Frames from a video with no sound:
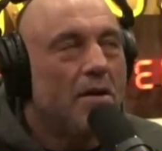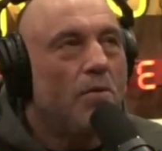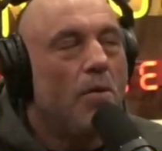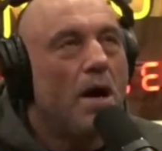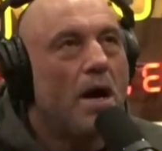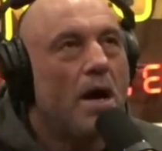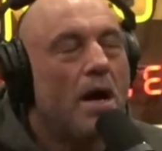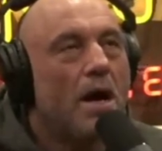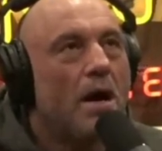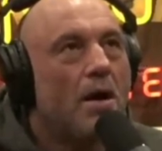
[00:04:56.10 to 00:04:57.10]

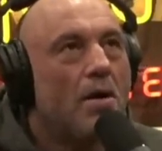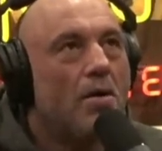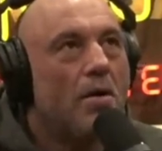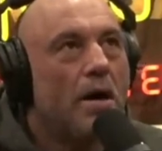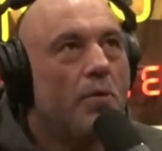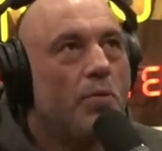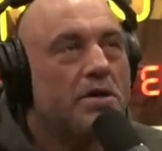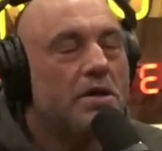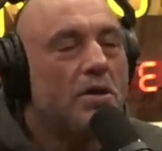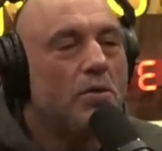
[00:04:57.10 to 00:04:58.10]
Wow. And what's
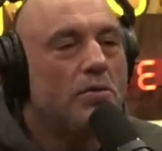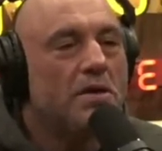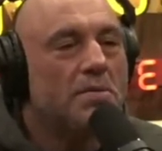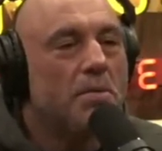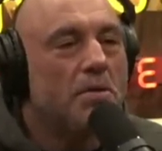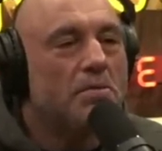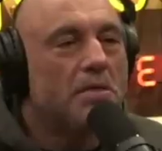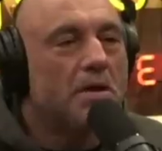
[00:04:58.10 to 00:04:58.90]
the oldest bones you